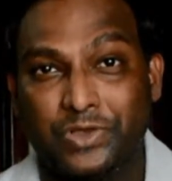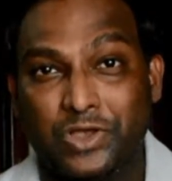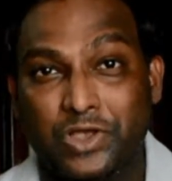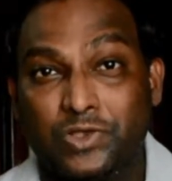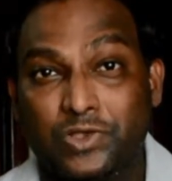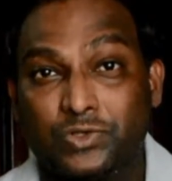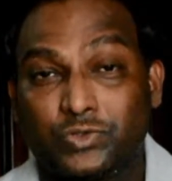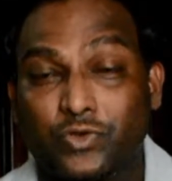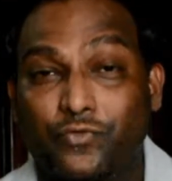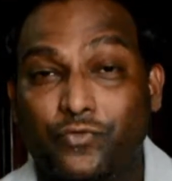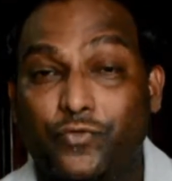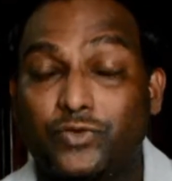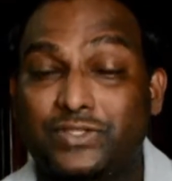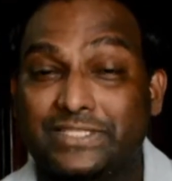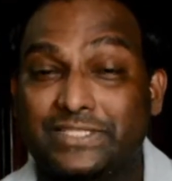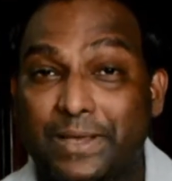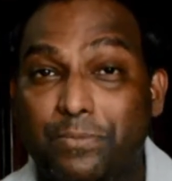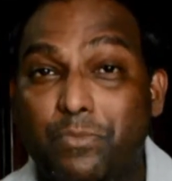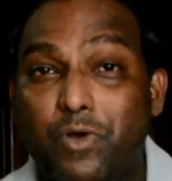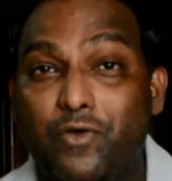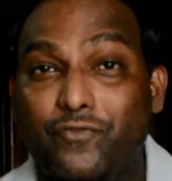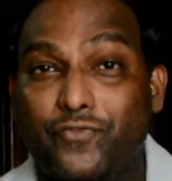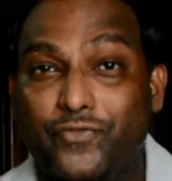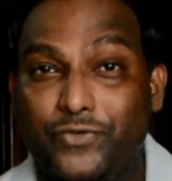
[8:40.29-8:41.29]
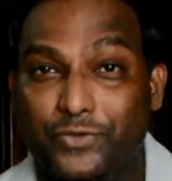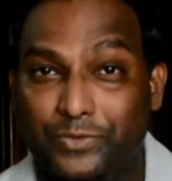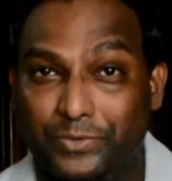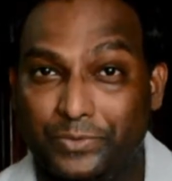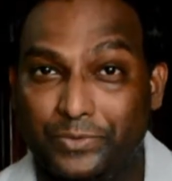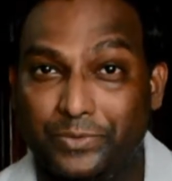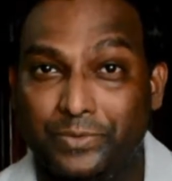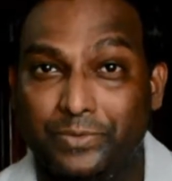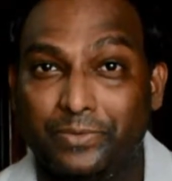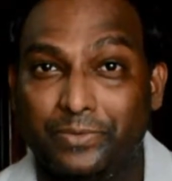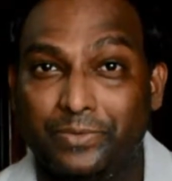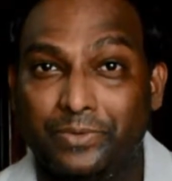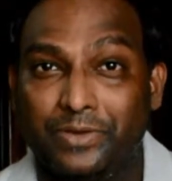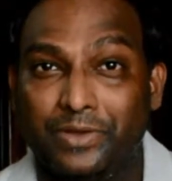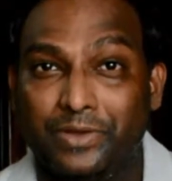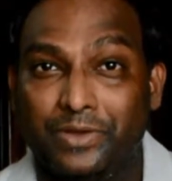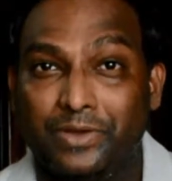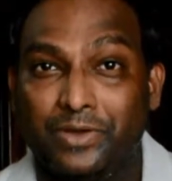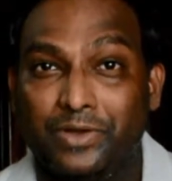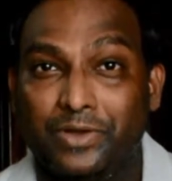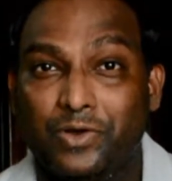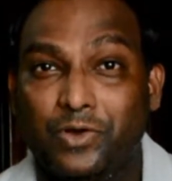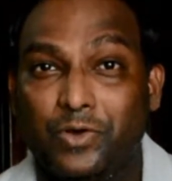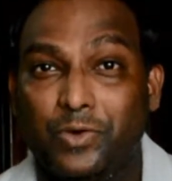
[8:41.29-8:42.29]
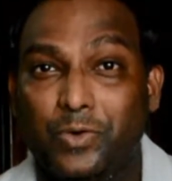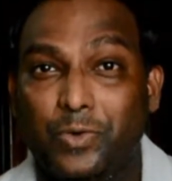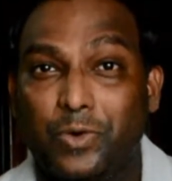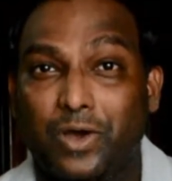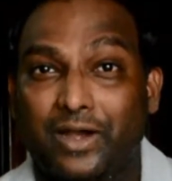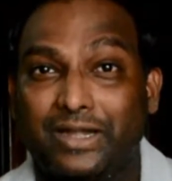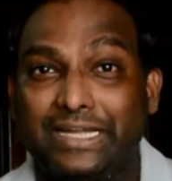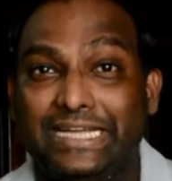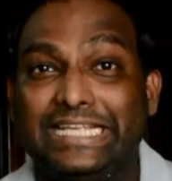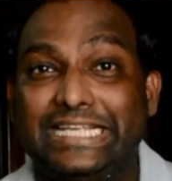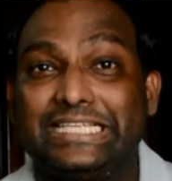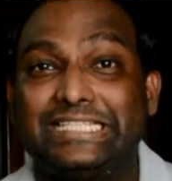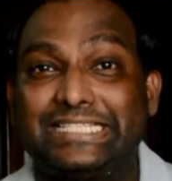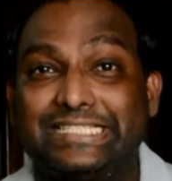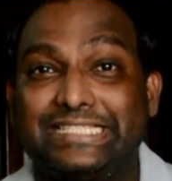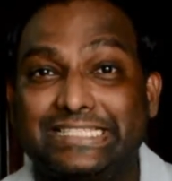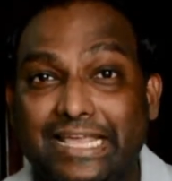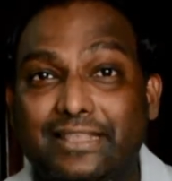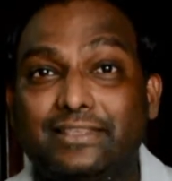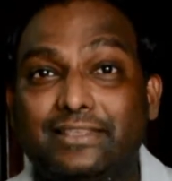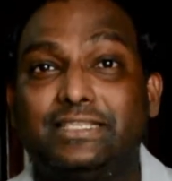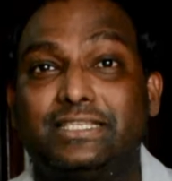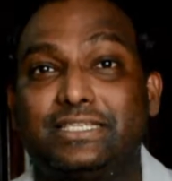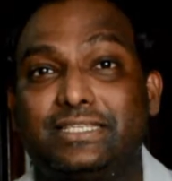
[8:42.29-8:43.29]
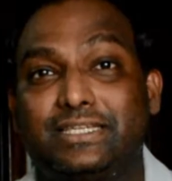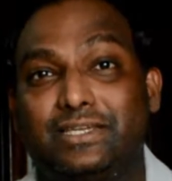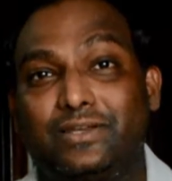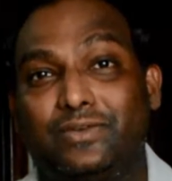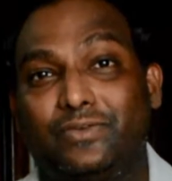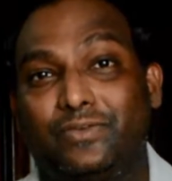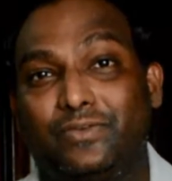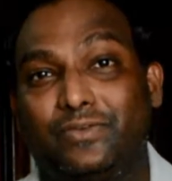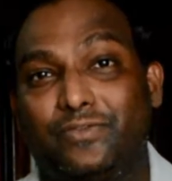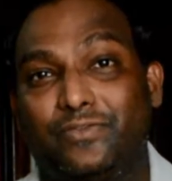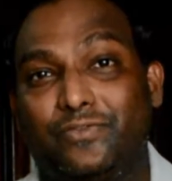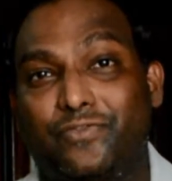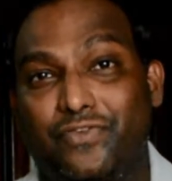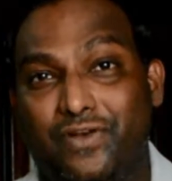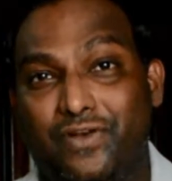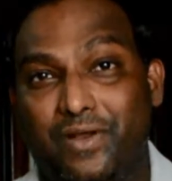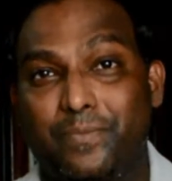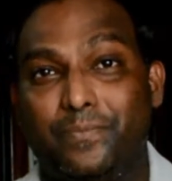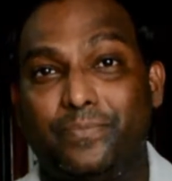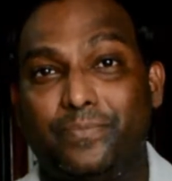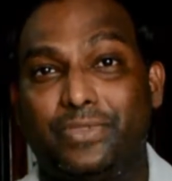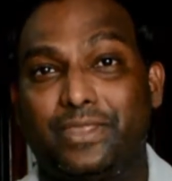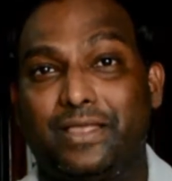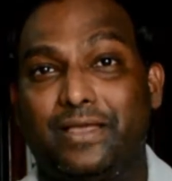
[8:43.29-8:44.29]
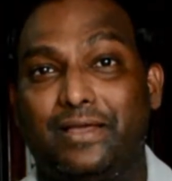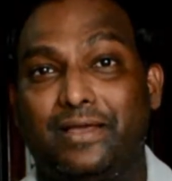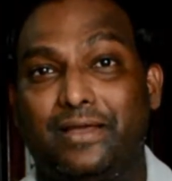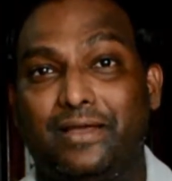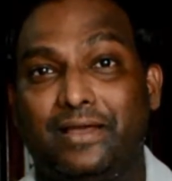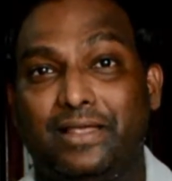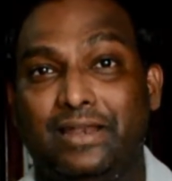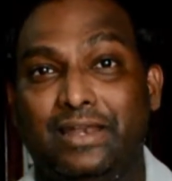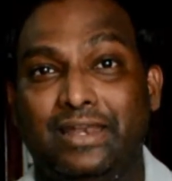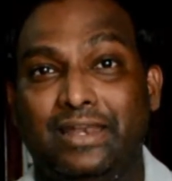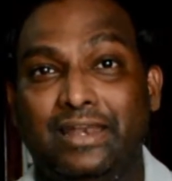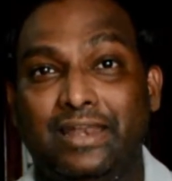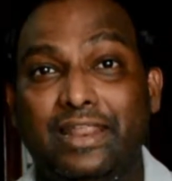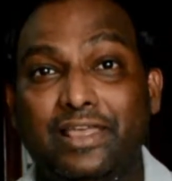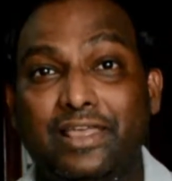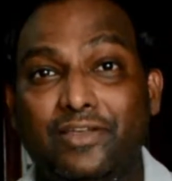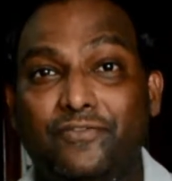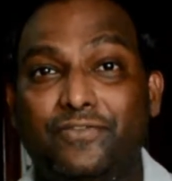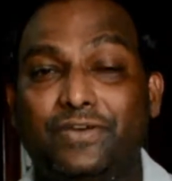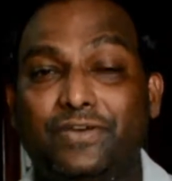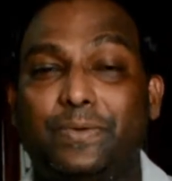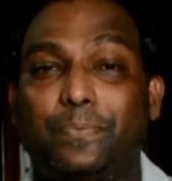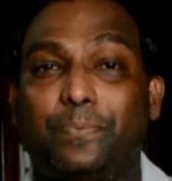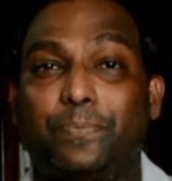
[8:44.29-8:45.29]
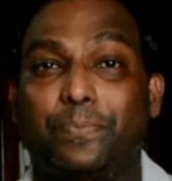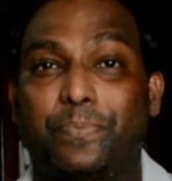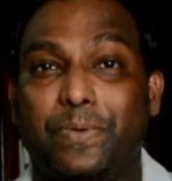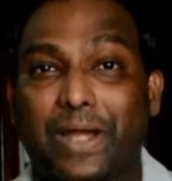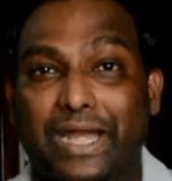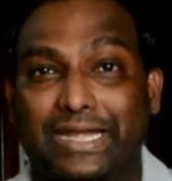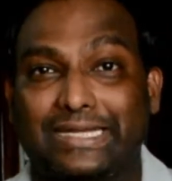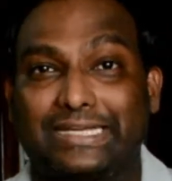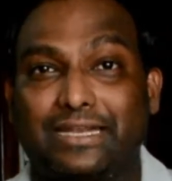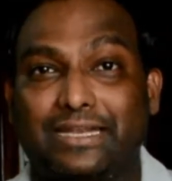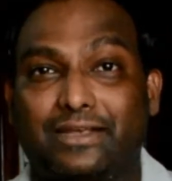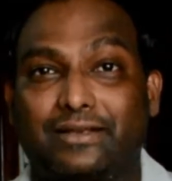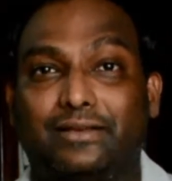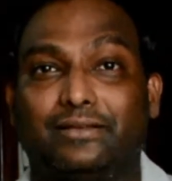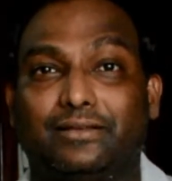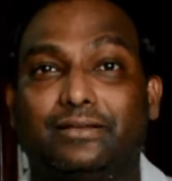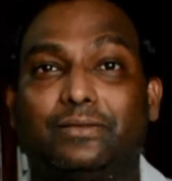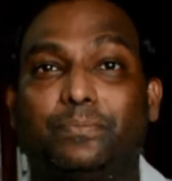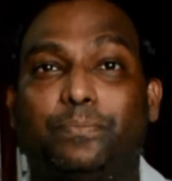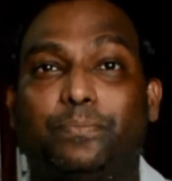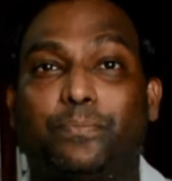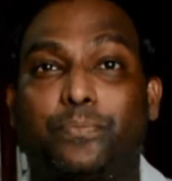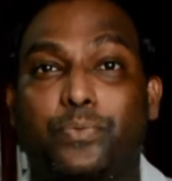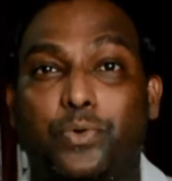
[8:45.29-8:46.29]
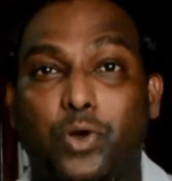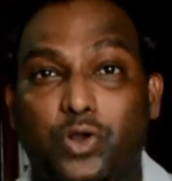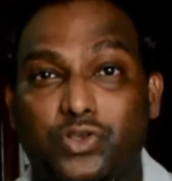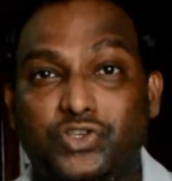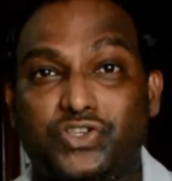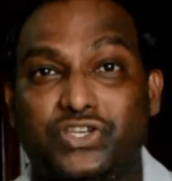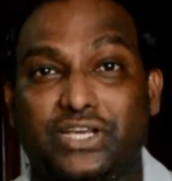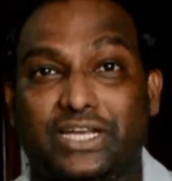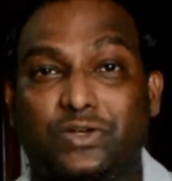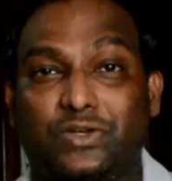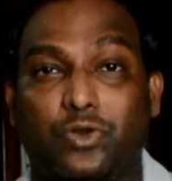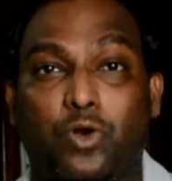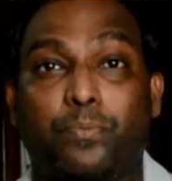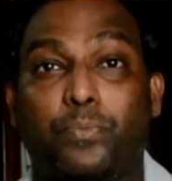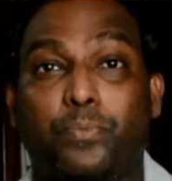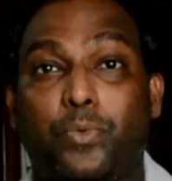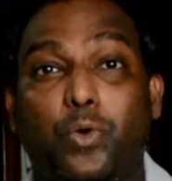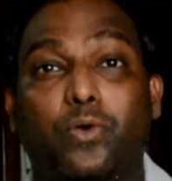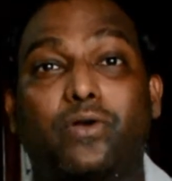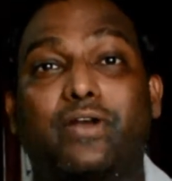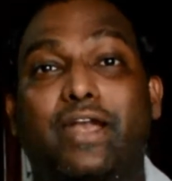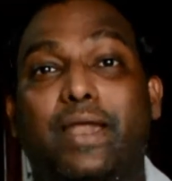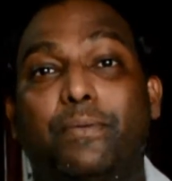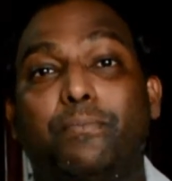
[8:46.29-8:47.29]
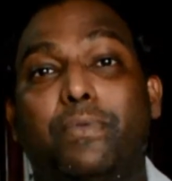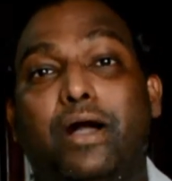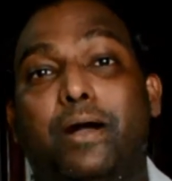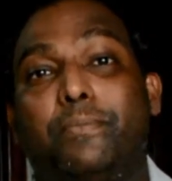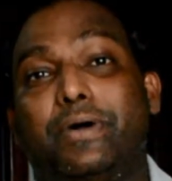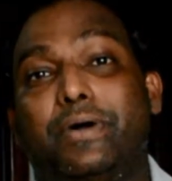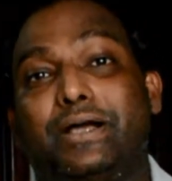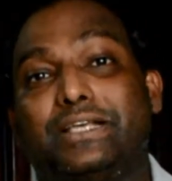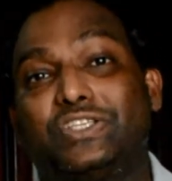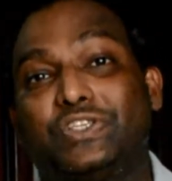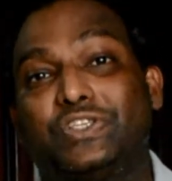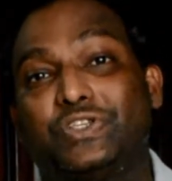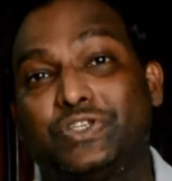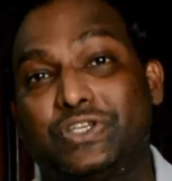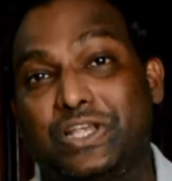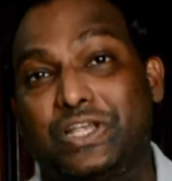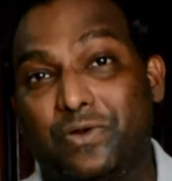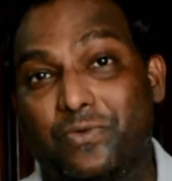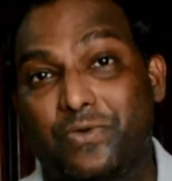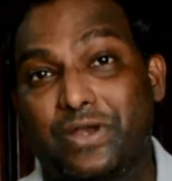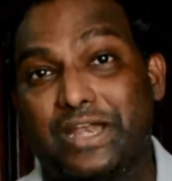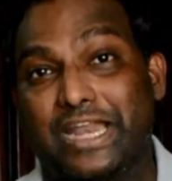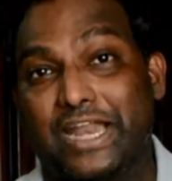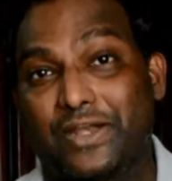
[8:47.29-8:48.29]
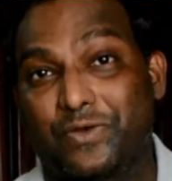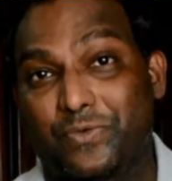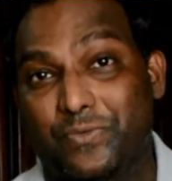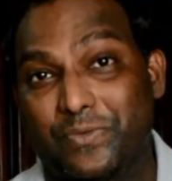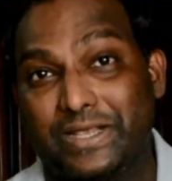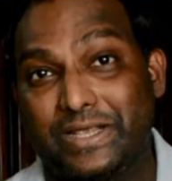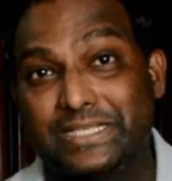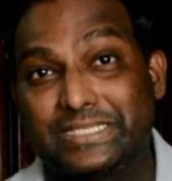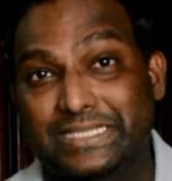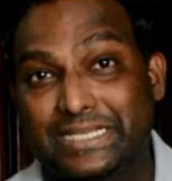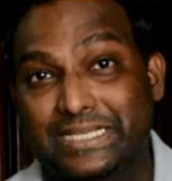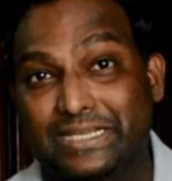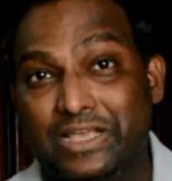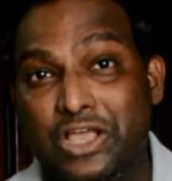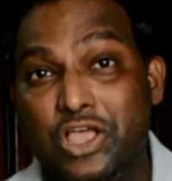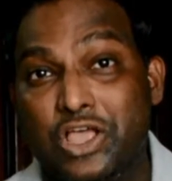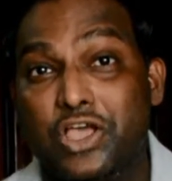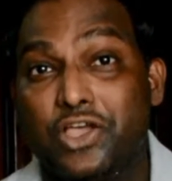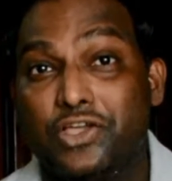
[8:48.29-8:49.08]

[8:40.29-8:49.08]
So for some of you who are distanced from a lived practical project or program amongst children at risk,